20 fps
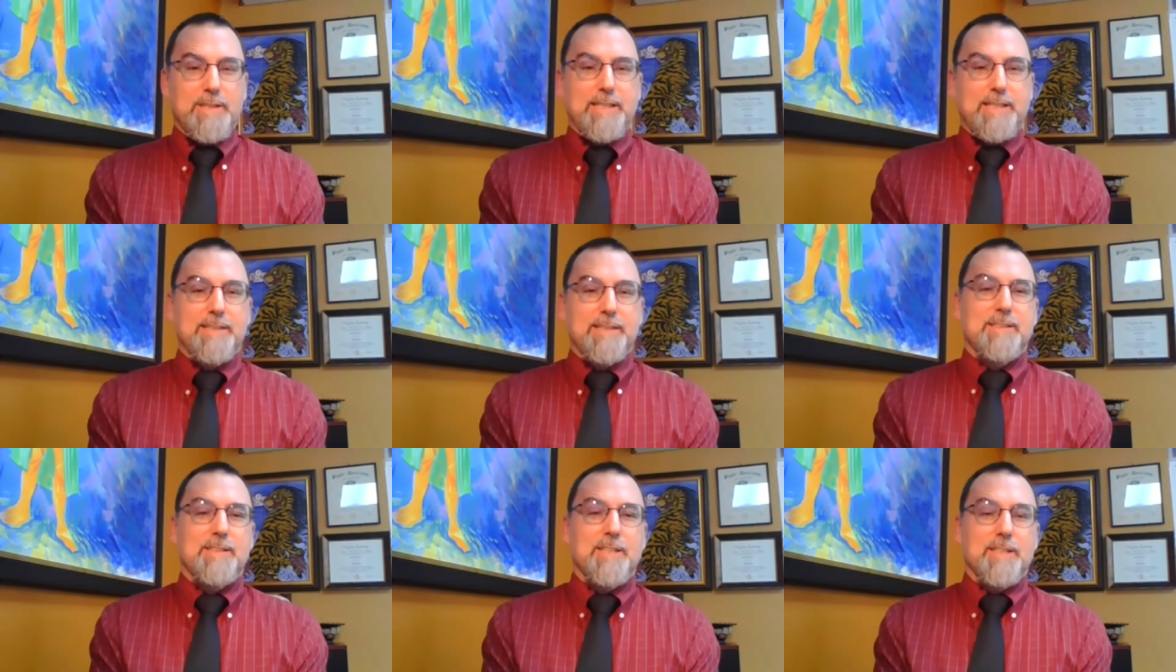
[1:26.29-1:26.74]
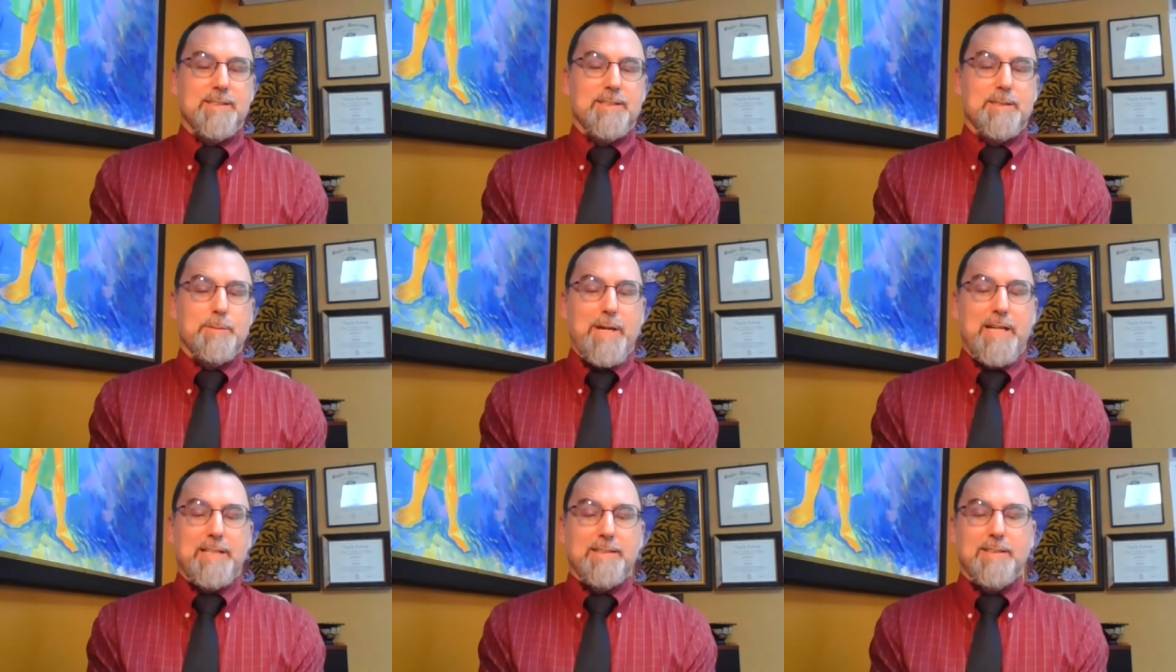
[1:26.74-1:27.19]
He's just
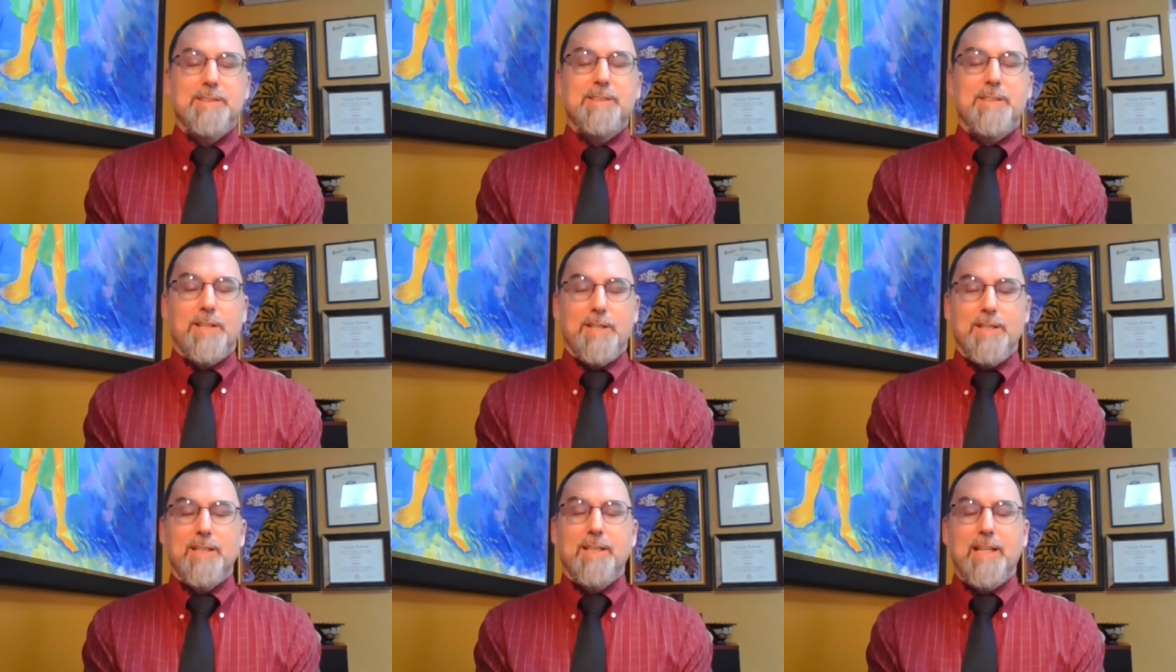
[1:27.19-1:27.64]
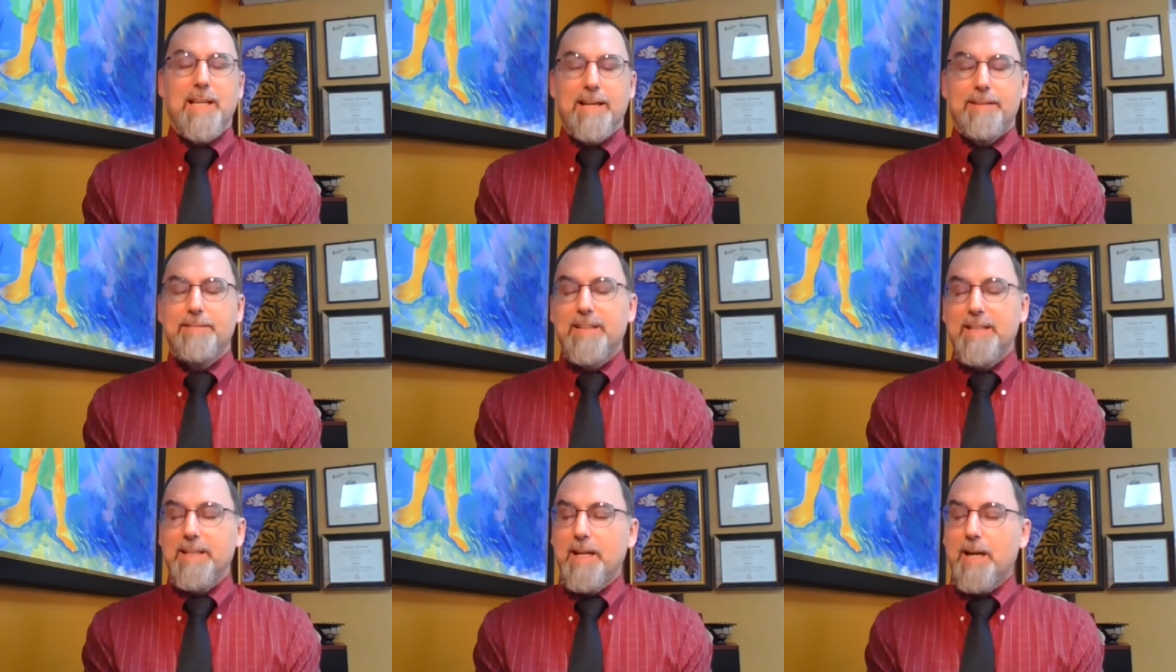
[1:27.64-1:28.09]
about to turn
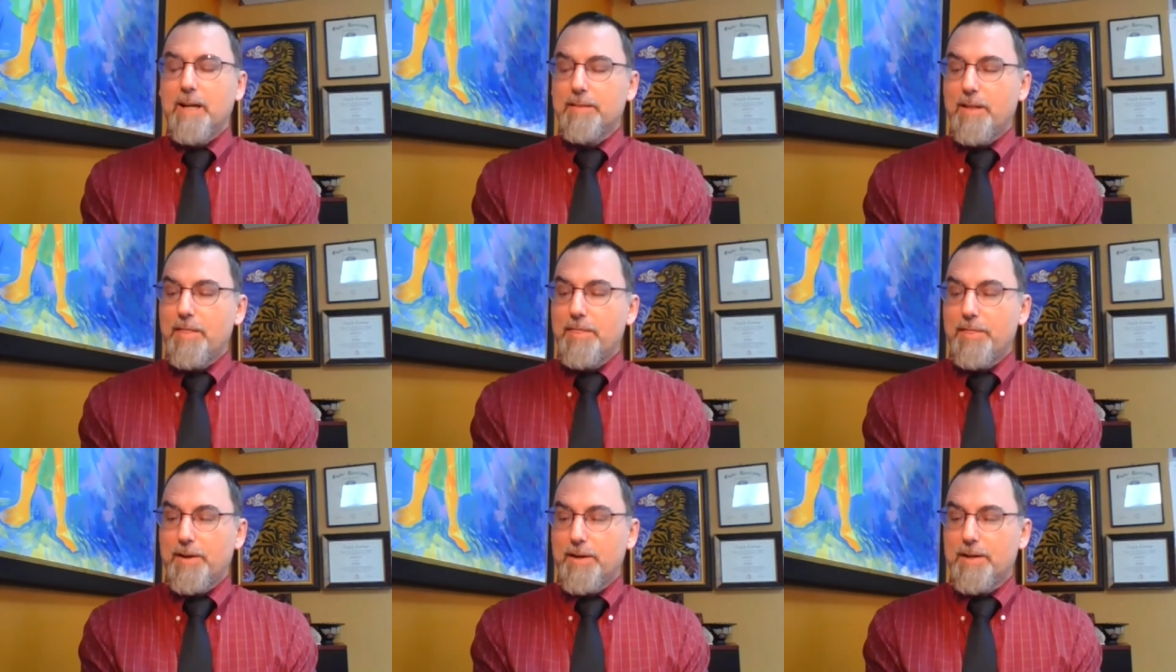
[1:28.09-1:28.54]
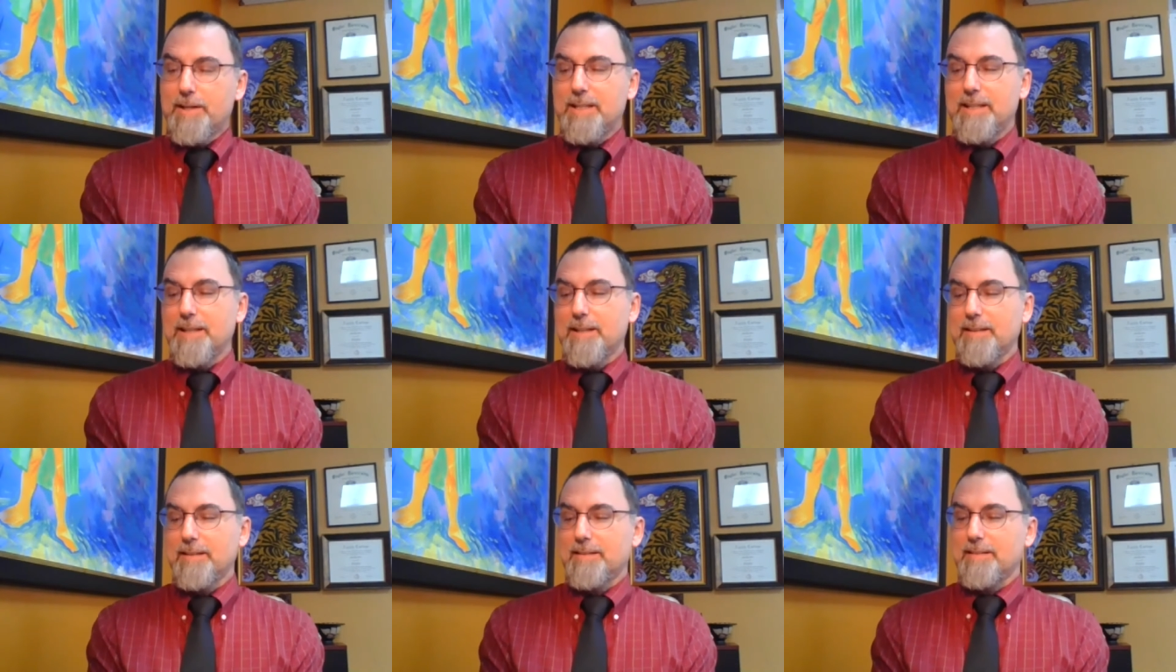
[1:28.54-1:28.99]
11 on the
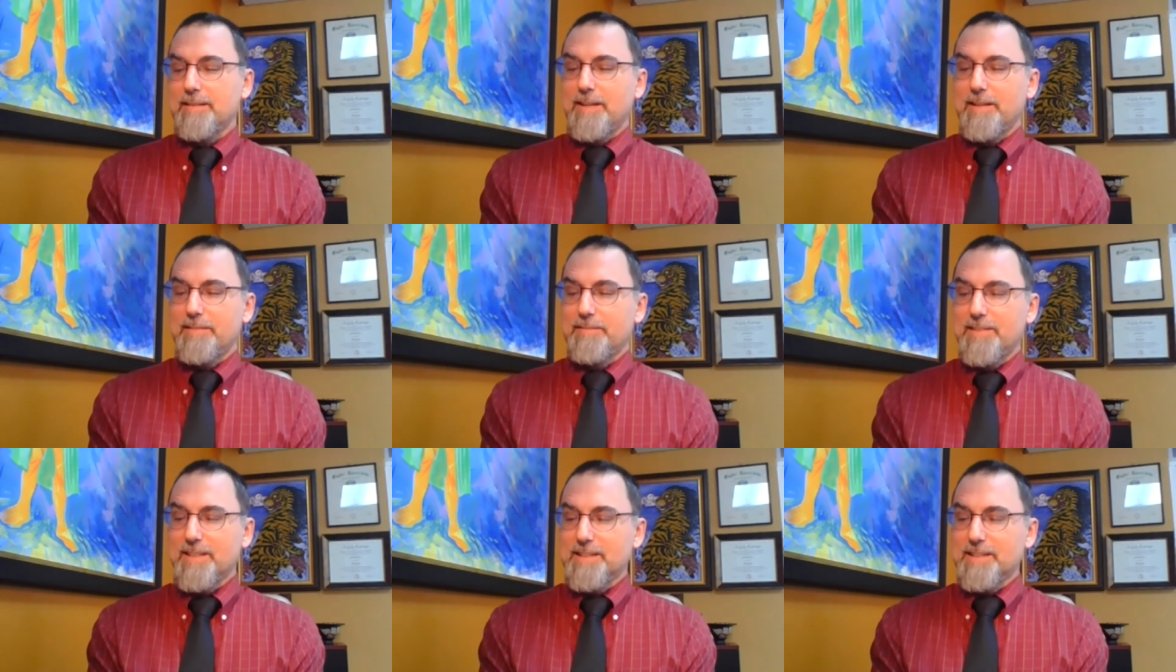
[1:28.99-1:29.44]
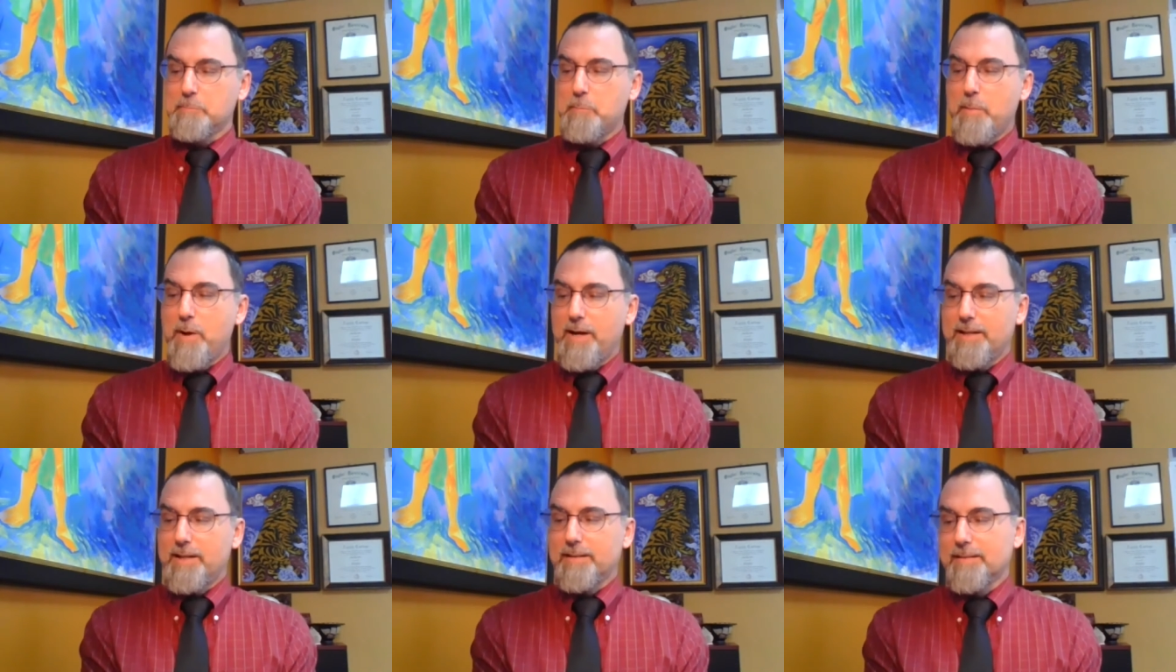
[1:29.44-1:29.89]
30th of this
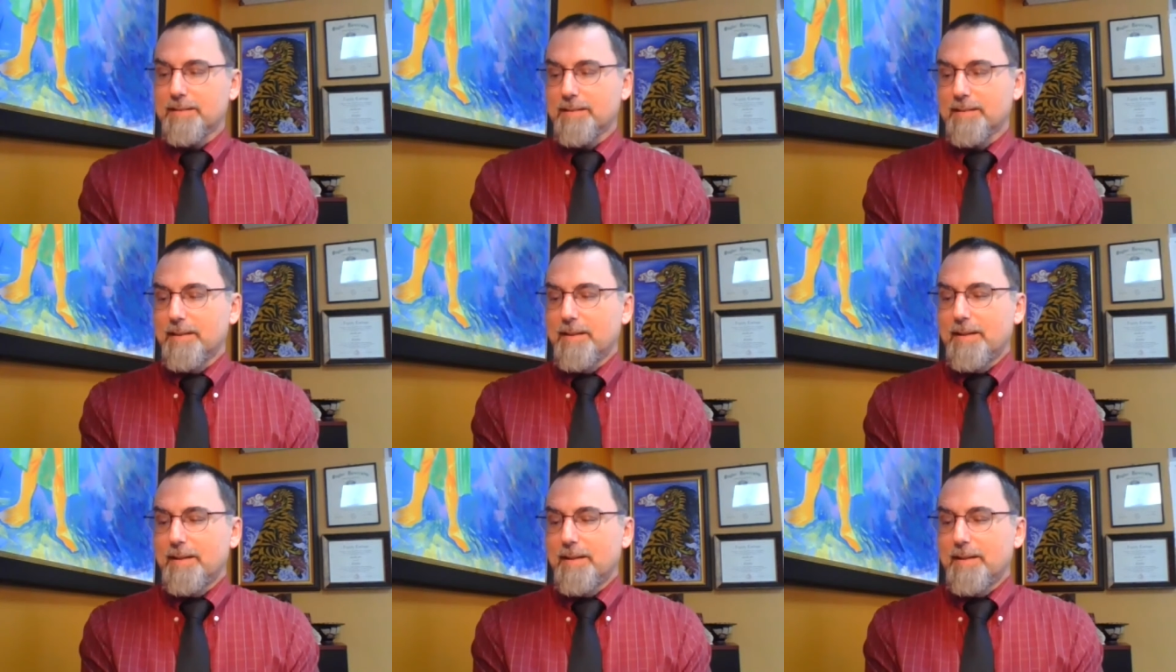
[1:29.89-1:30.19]
month.